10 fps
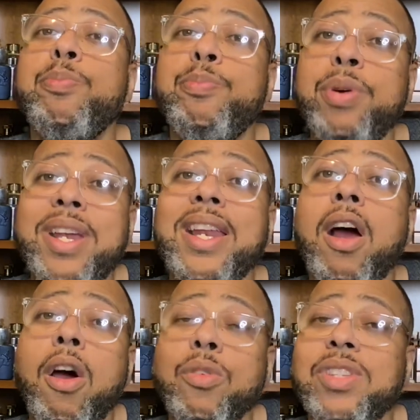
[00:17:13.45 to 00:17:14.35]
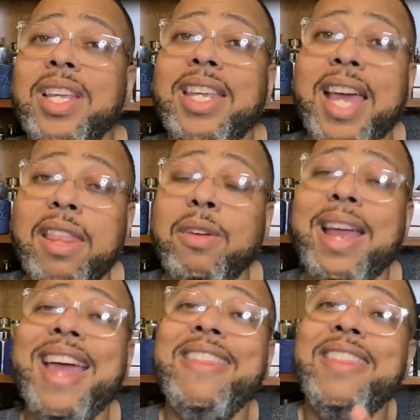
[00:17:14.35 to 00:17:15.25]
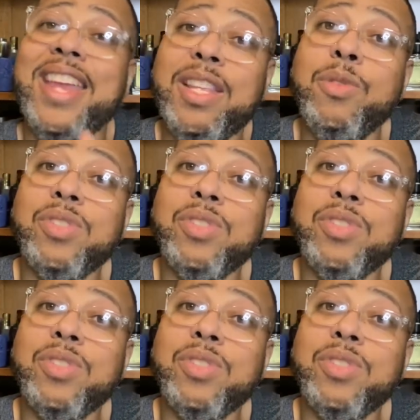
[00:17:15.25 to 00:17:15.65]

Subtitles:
put it all together and then you